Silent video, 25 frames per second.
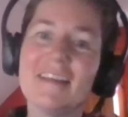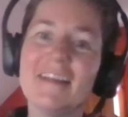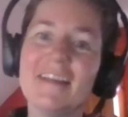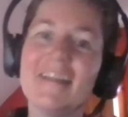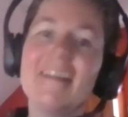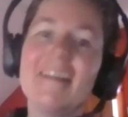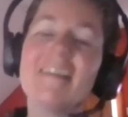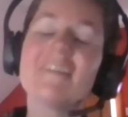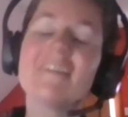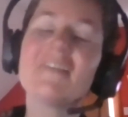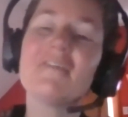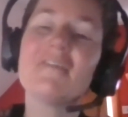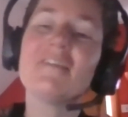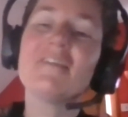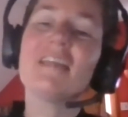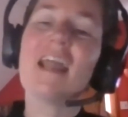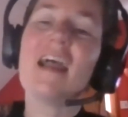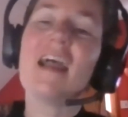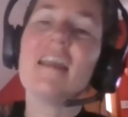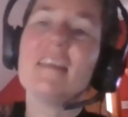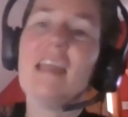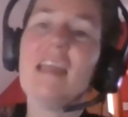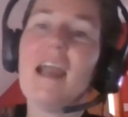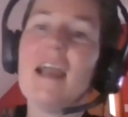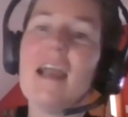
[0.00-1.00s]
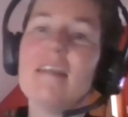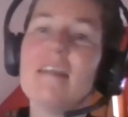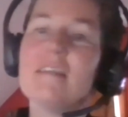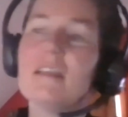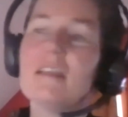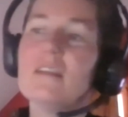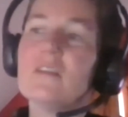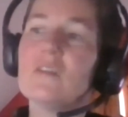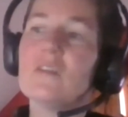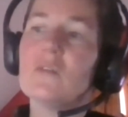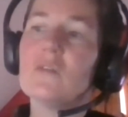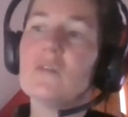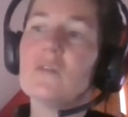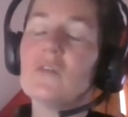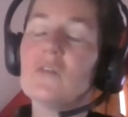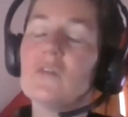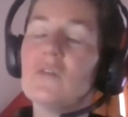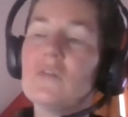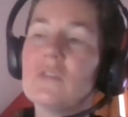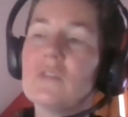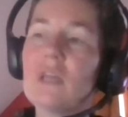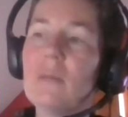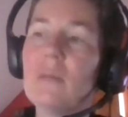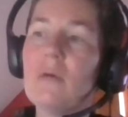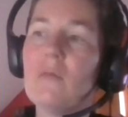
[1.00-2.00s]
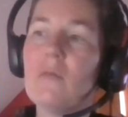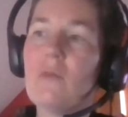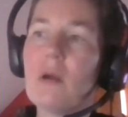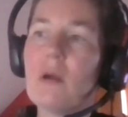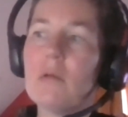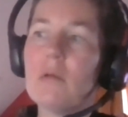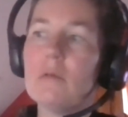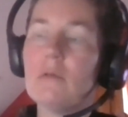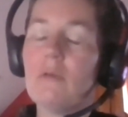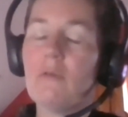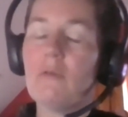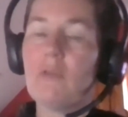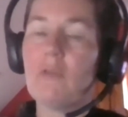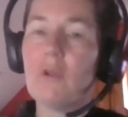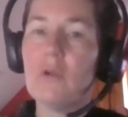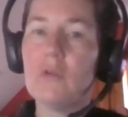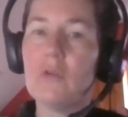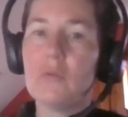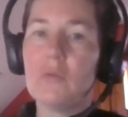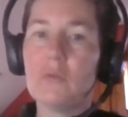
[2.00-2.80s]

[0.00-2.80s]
So yeah, yes, and so some of our reviews,